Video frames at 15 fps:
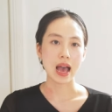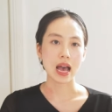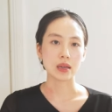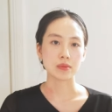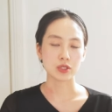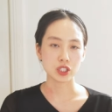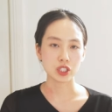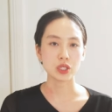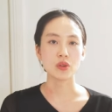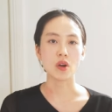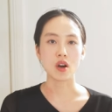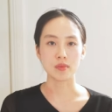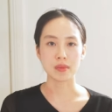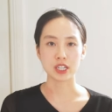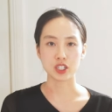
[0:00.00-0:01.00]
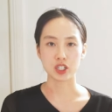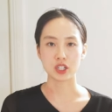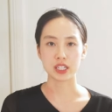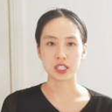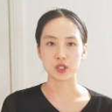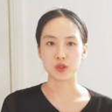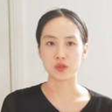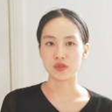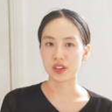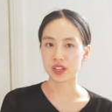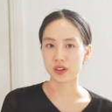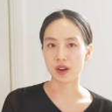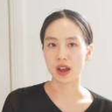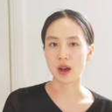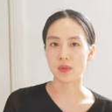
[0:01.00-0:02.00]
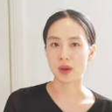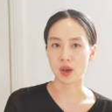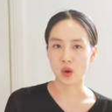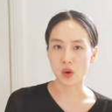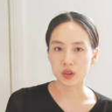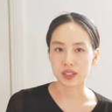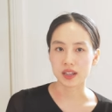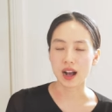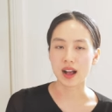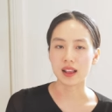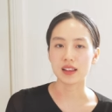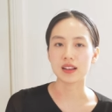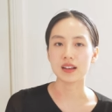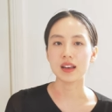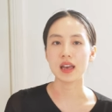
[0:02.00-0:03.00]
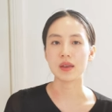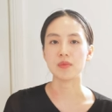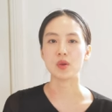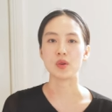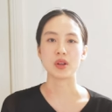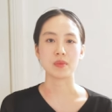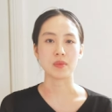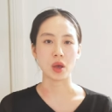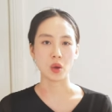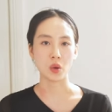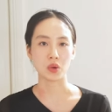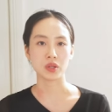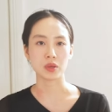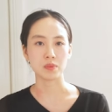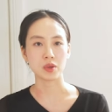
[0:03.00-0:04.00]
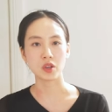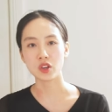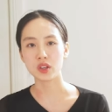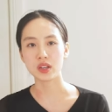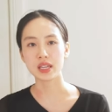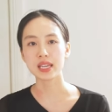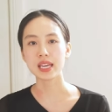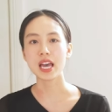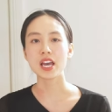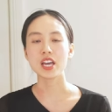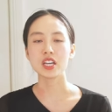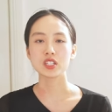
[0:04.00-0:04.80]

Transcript: I'm still on my journey to figure out my own color and building my own community,